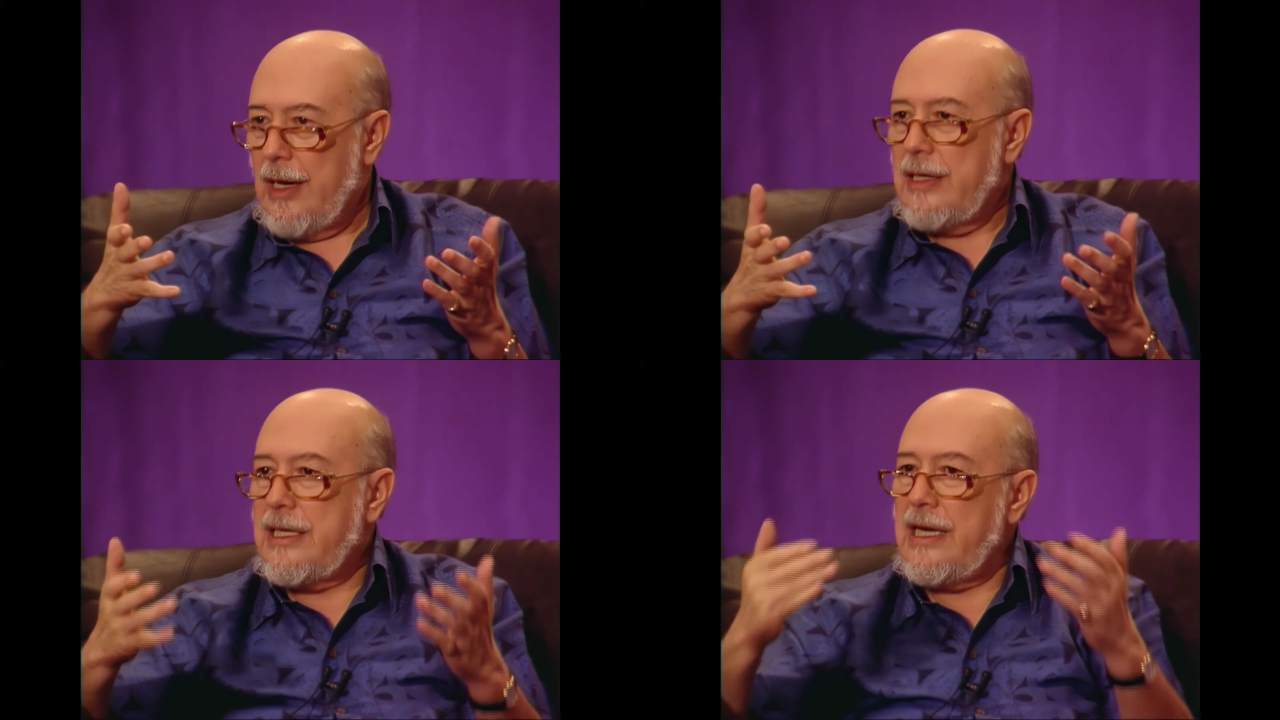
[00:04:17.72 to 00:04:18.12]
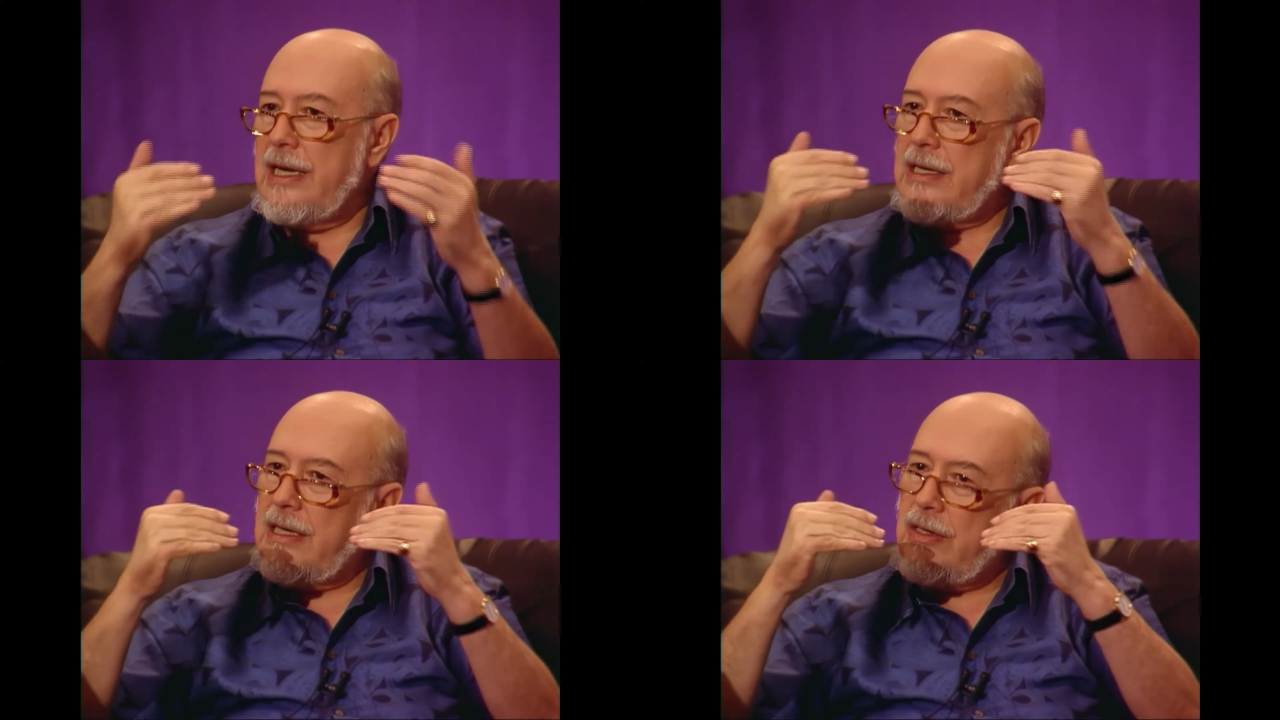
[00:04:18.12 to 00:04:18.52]

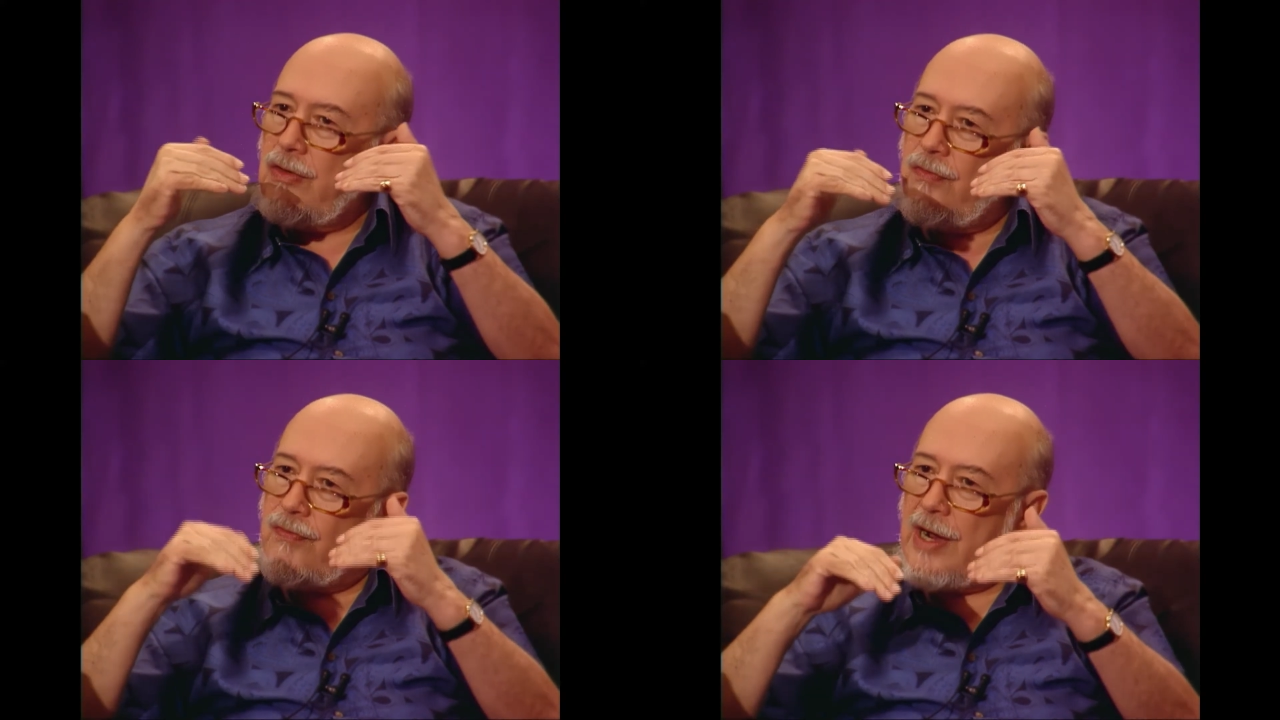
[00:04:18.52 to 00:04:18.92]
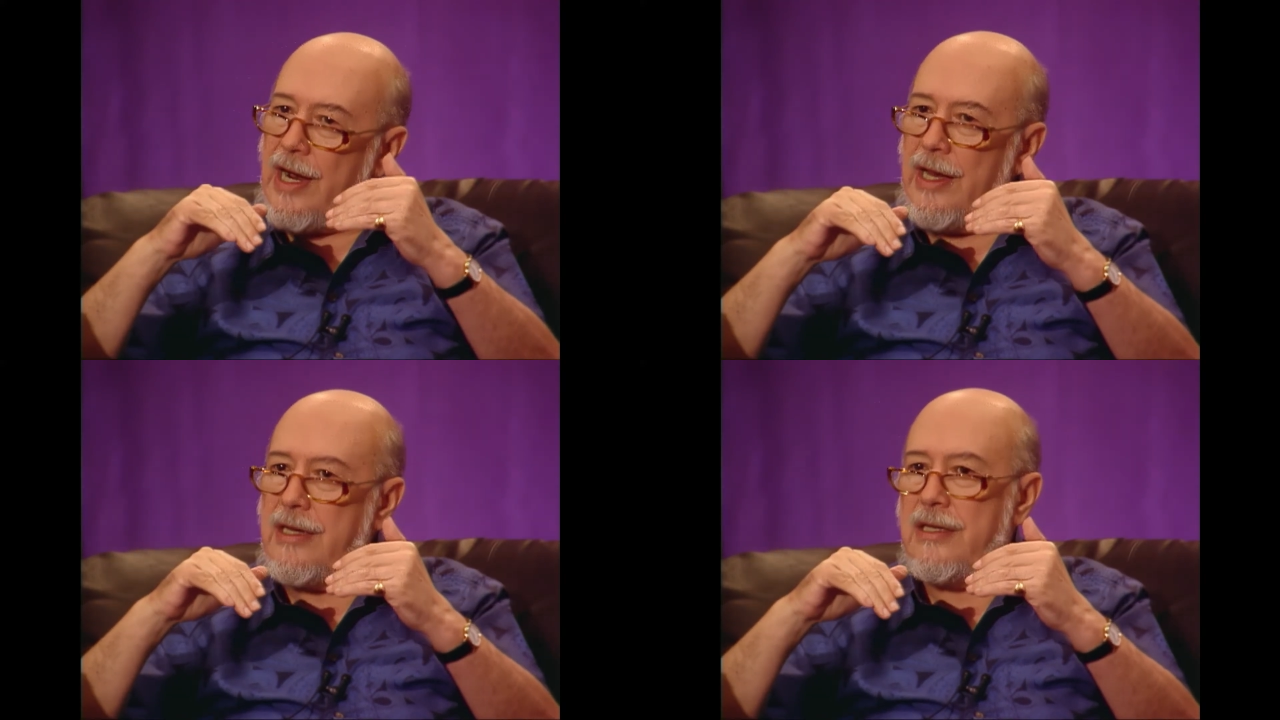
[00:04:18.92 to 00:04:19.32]
till you
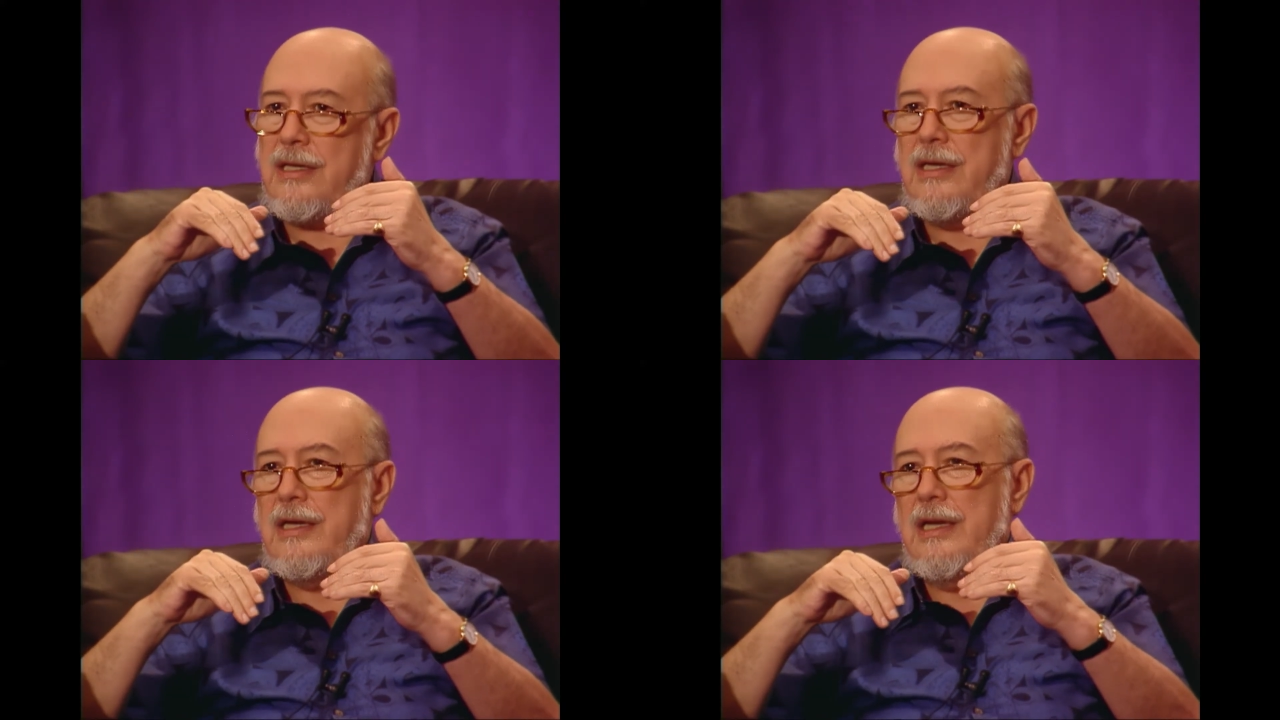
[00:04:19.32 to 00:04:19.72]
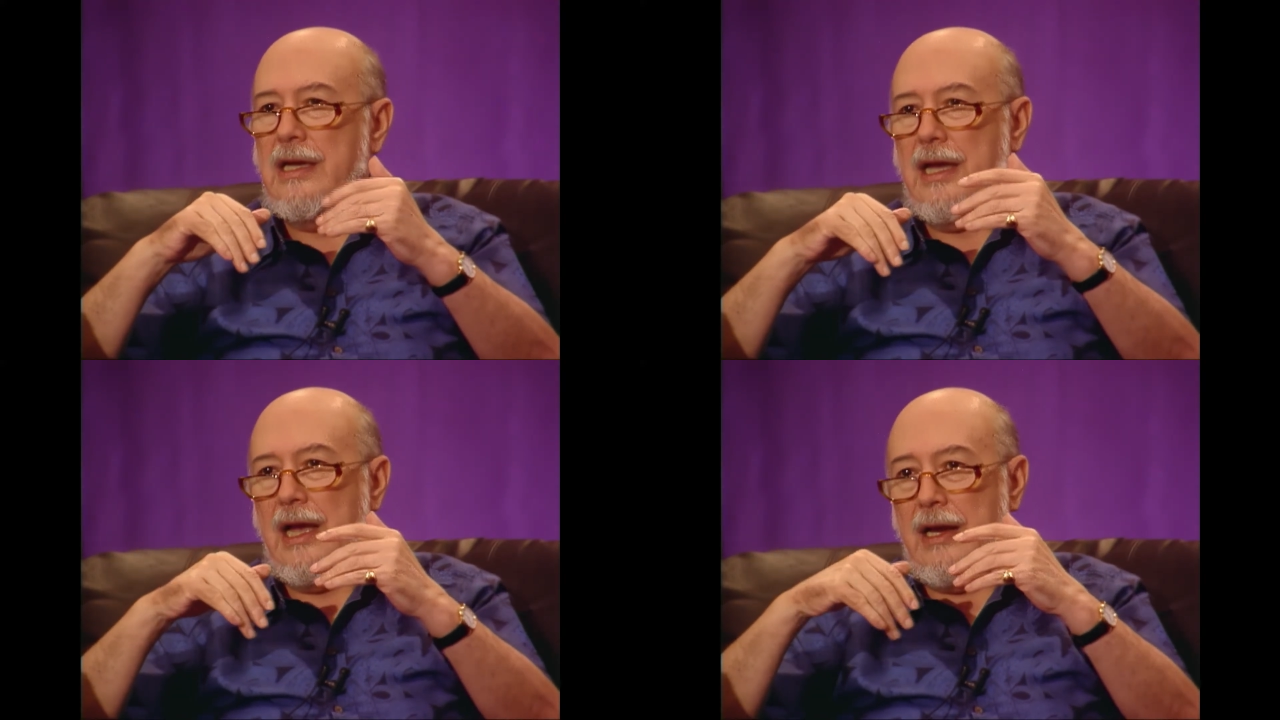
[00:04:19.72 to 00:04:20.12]
find,
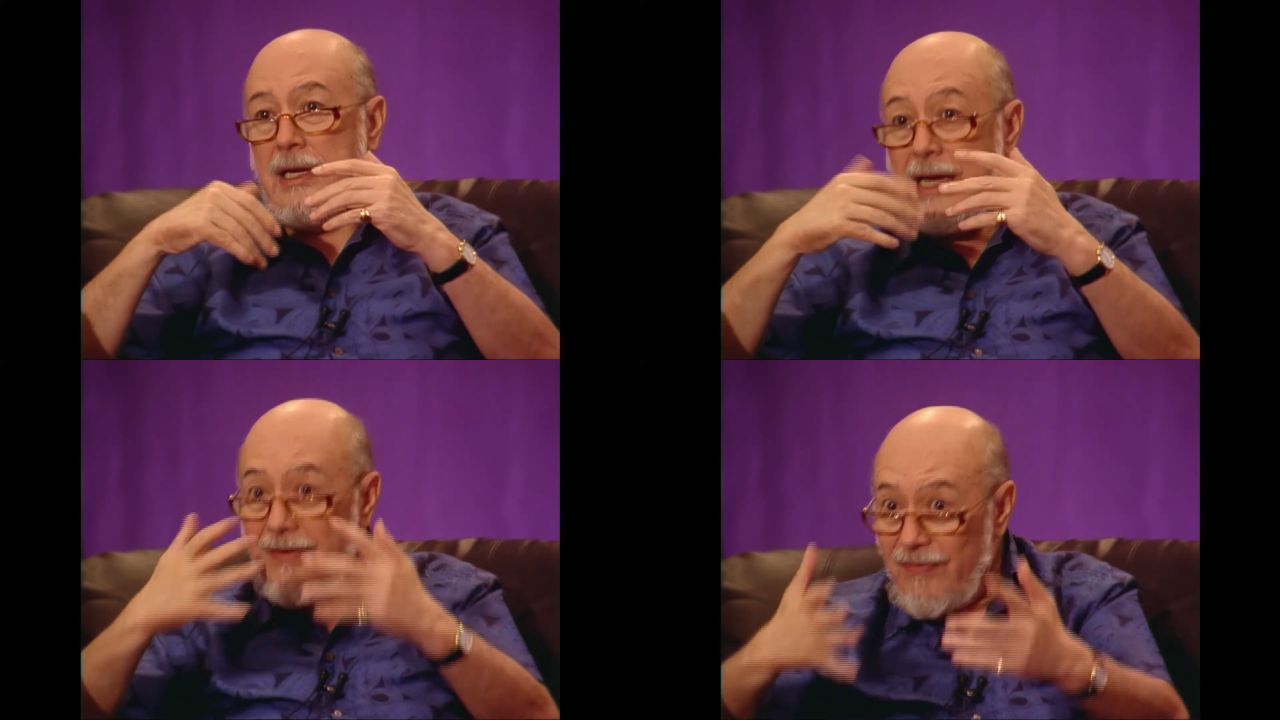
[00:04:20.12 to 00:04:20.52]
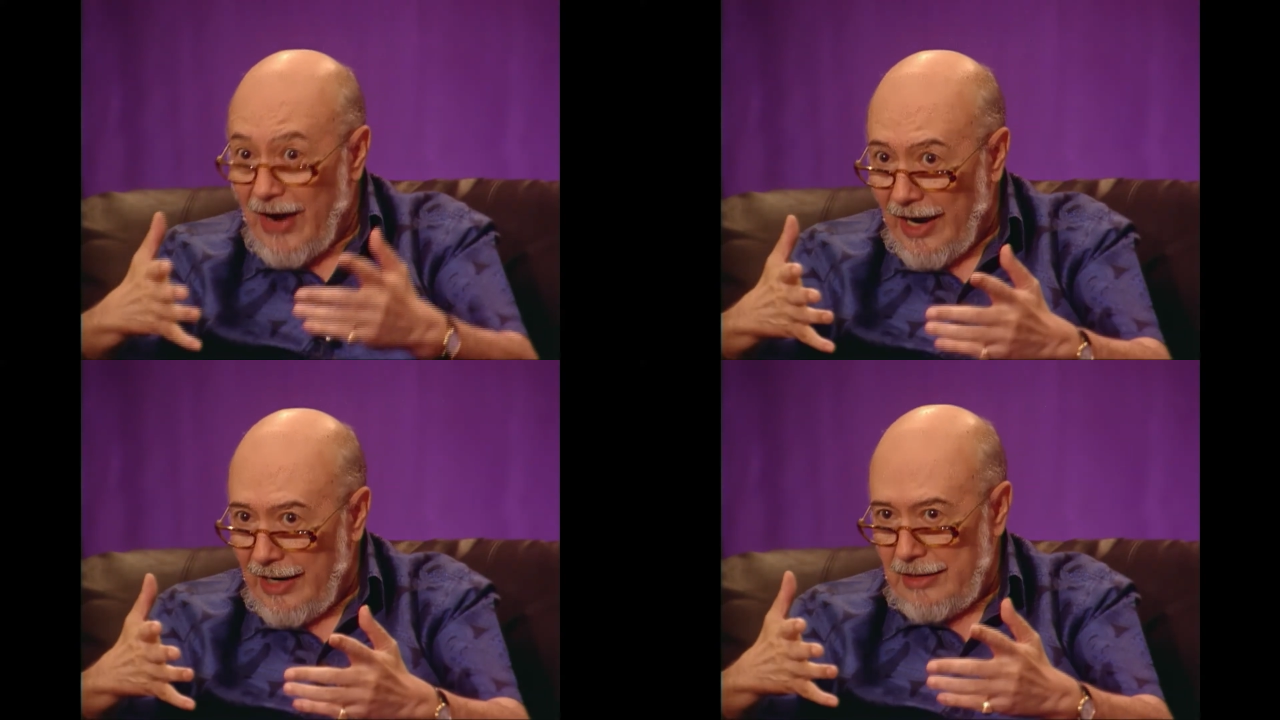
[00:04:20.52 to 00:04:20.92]
and he
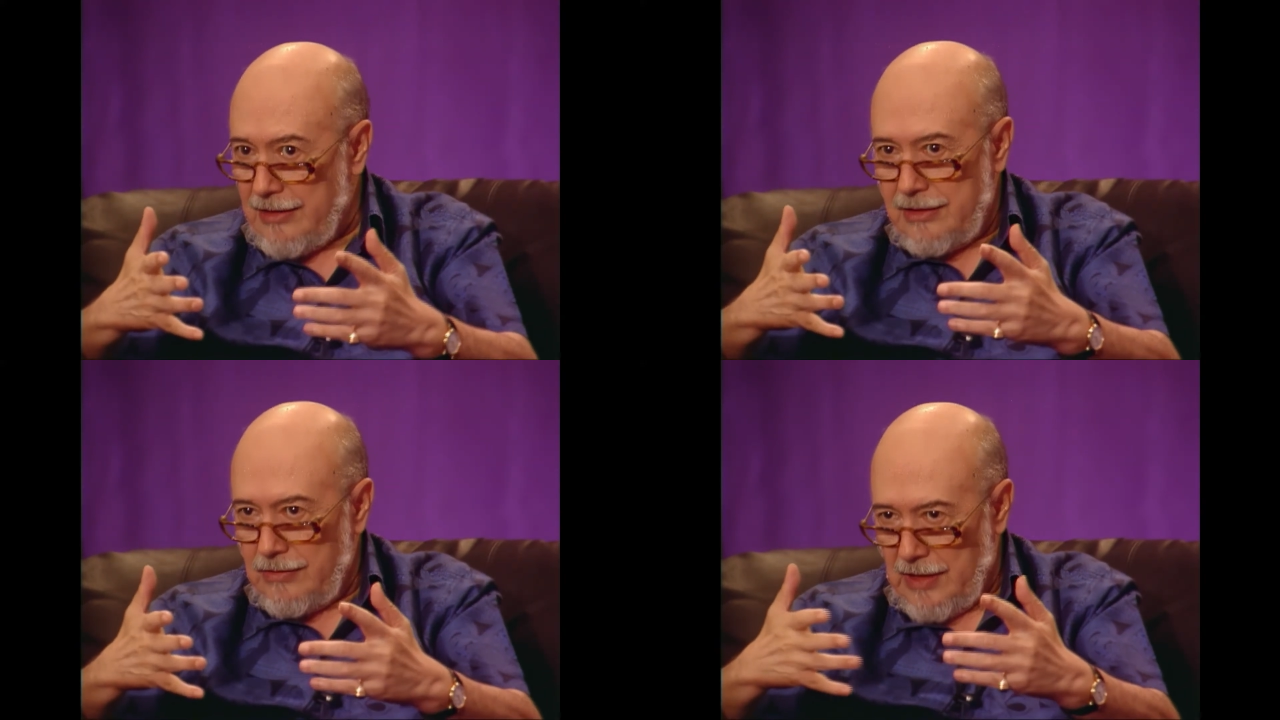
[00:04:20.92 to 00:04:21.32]
finds,